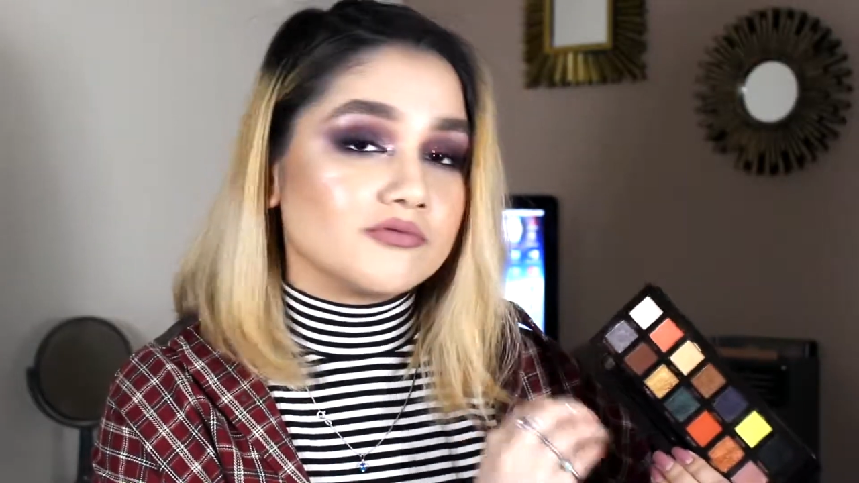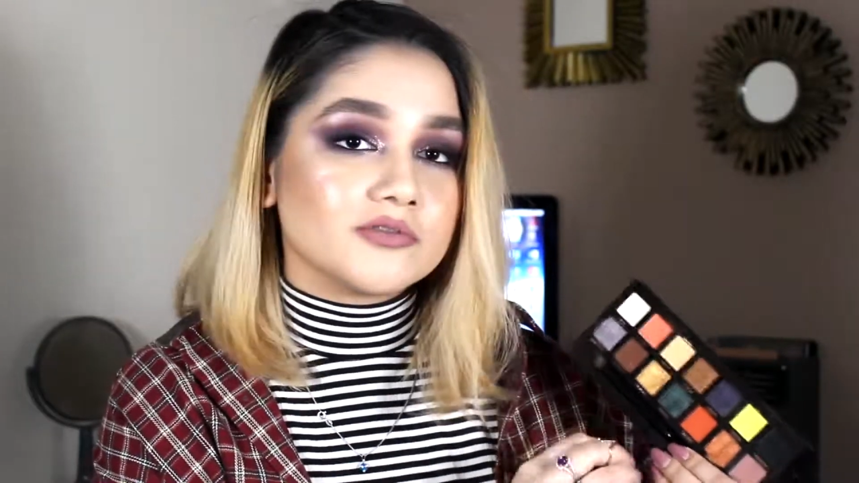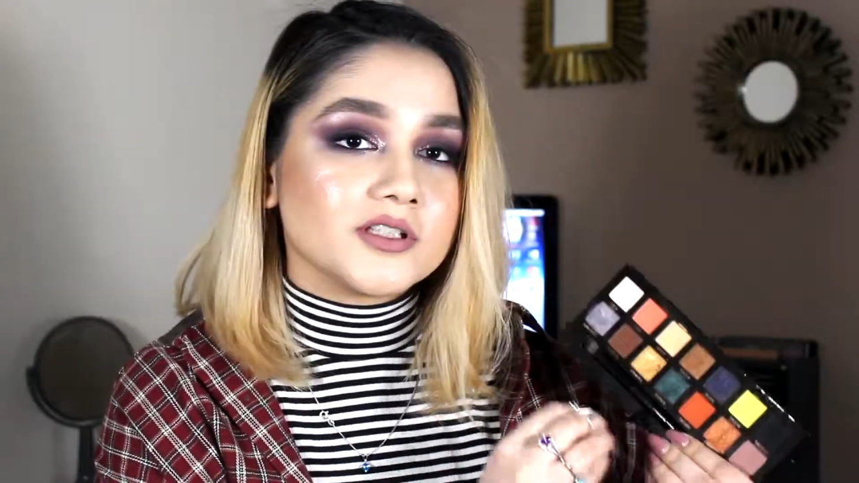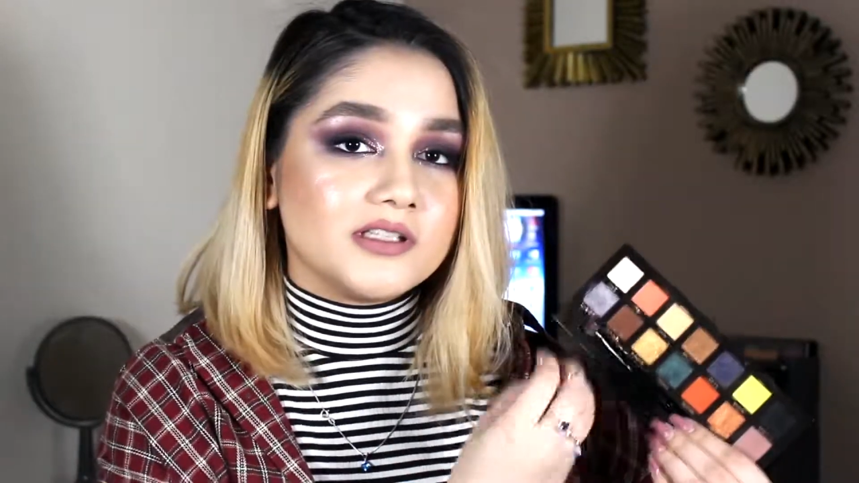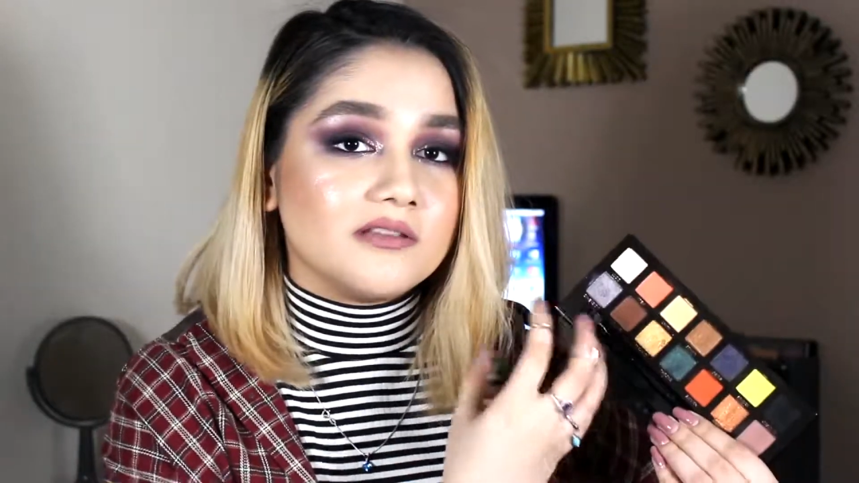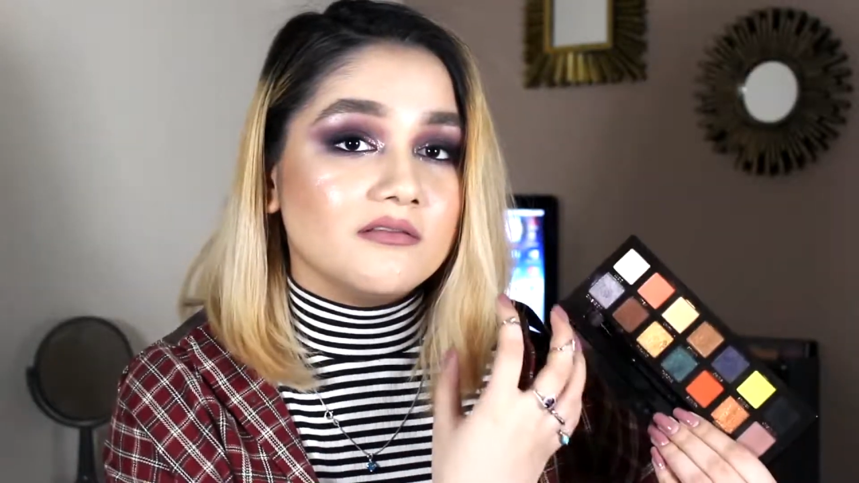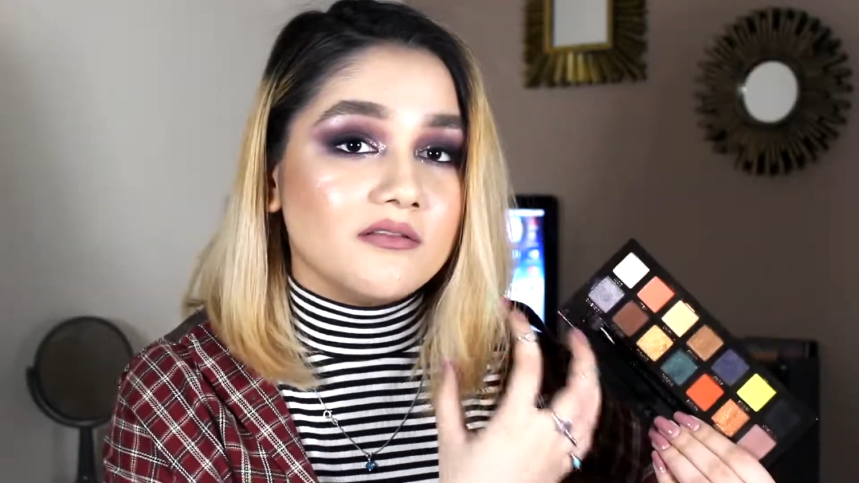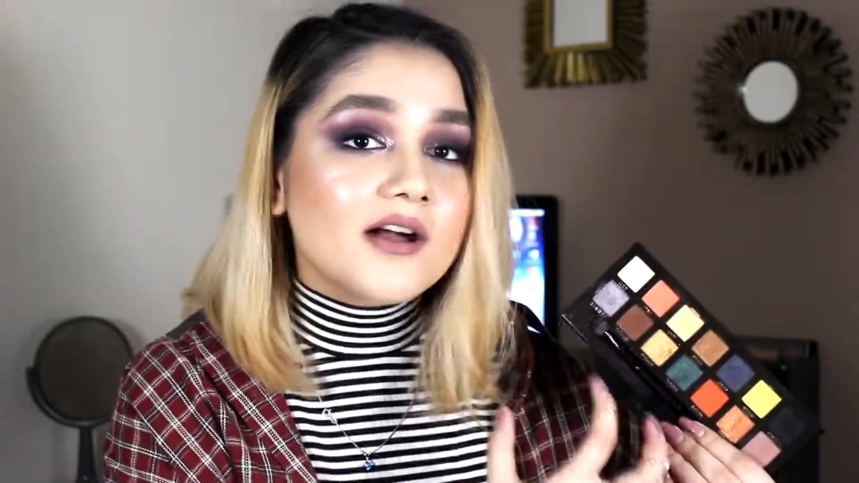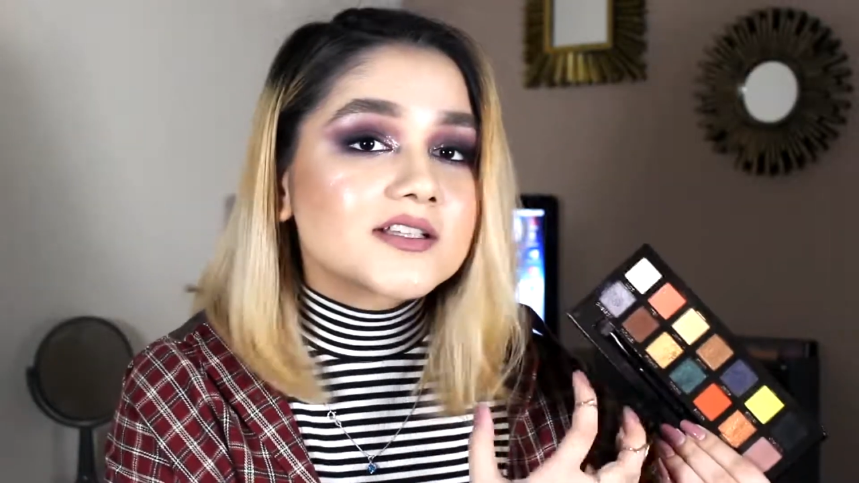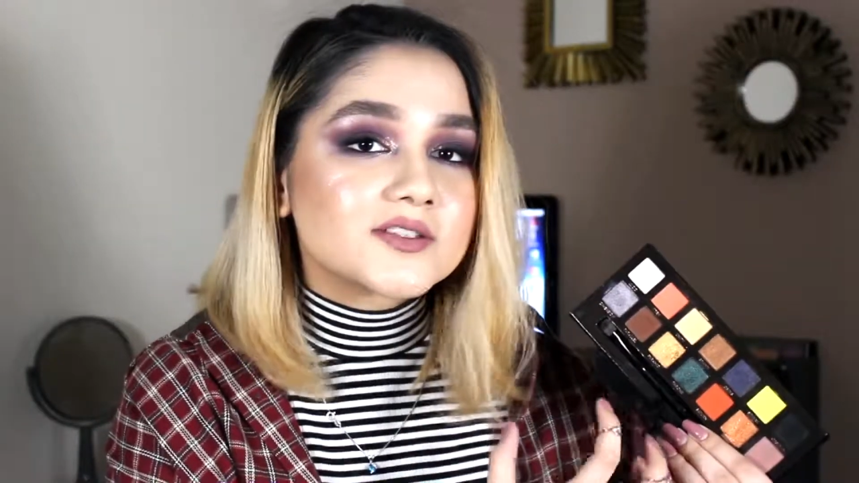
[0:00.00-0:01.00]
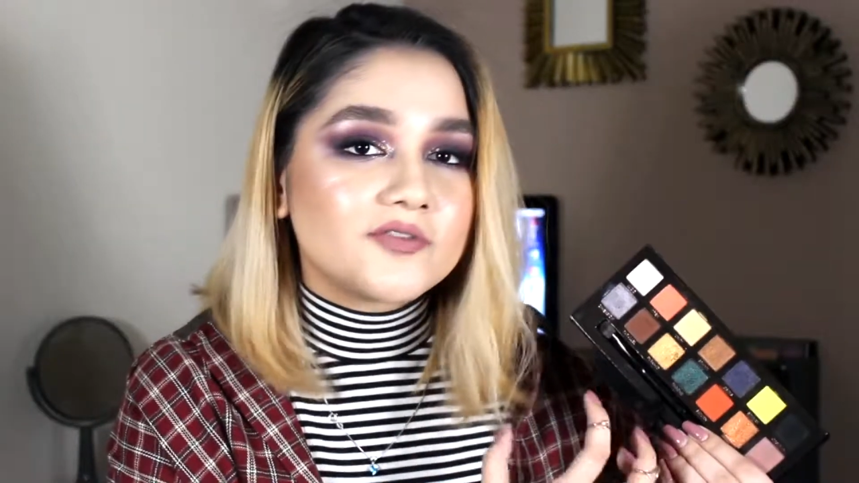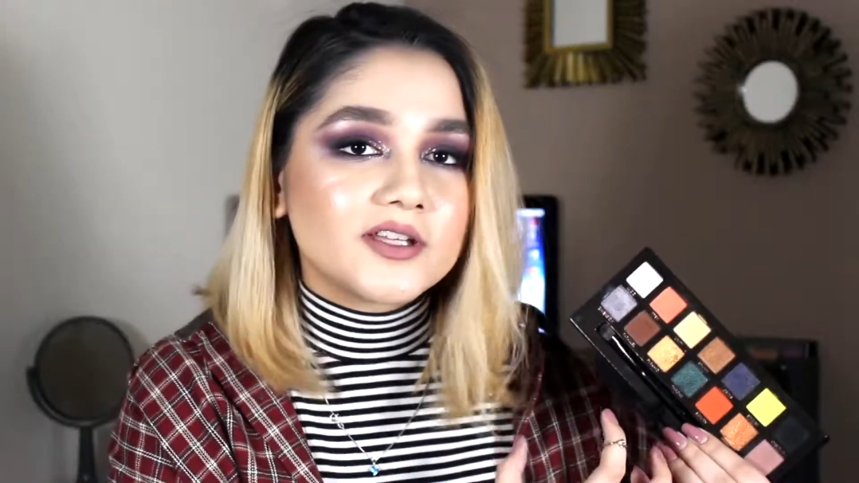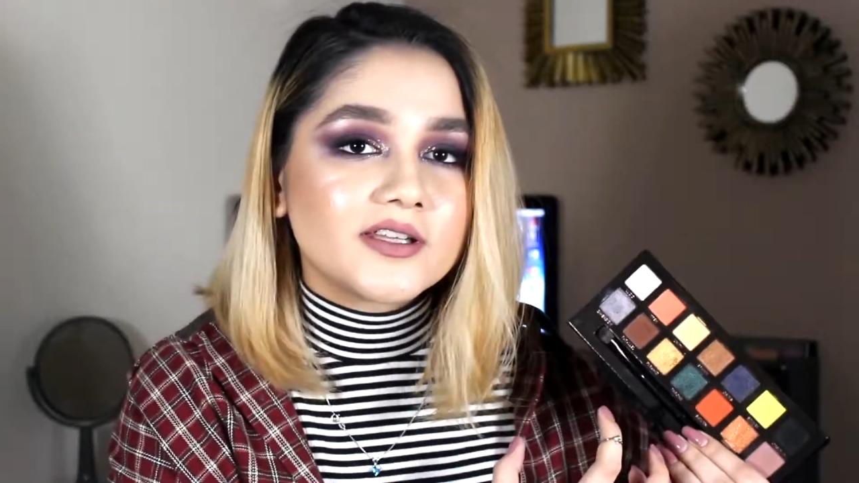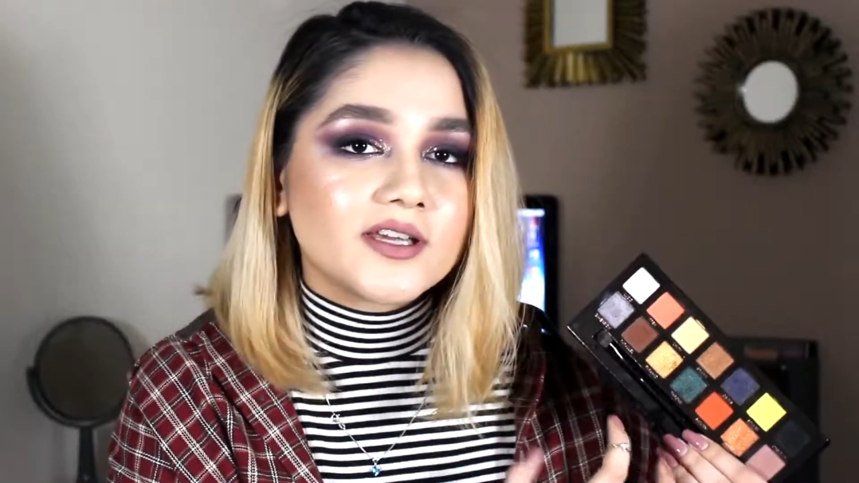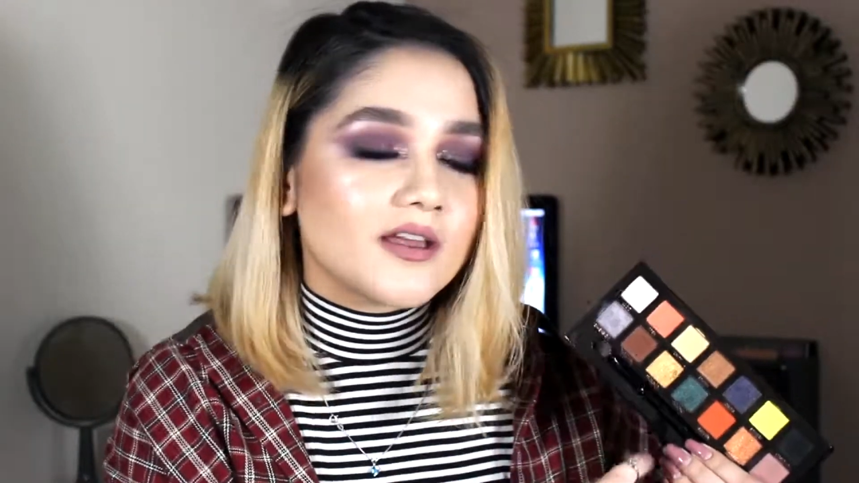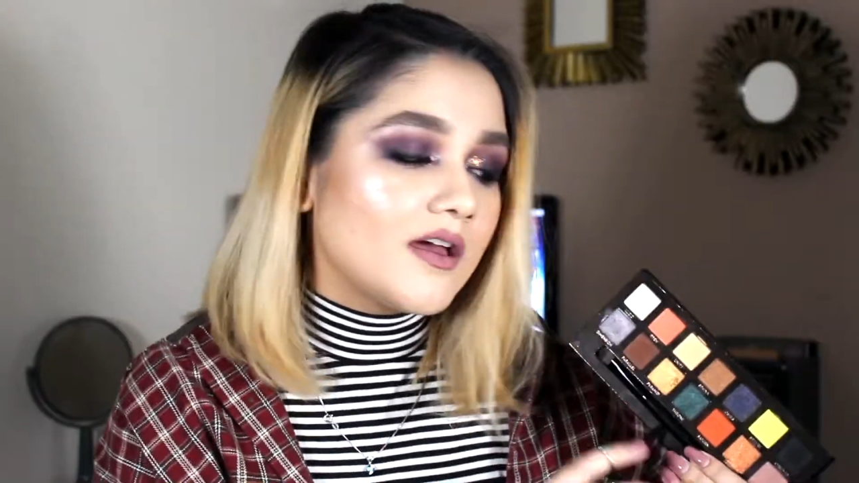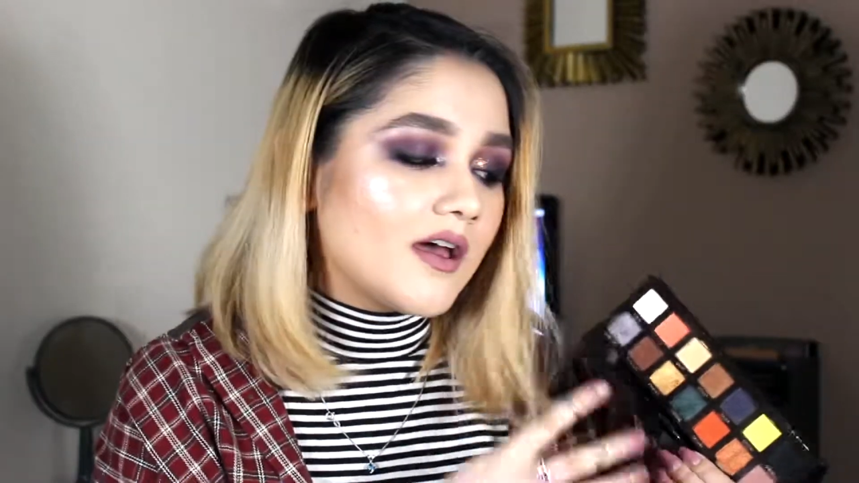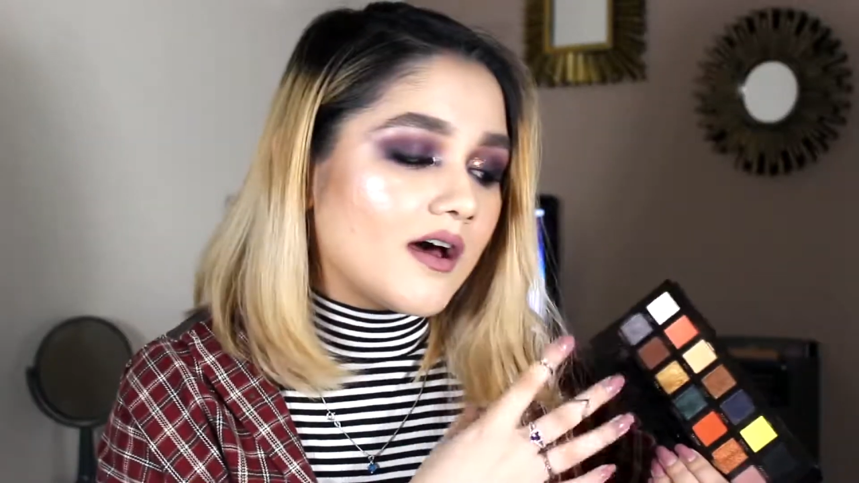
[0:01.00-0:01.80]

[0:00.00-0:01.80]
luxe feeling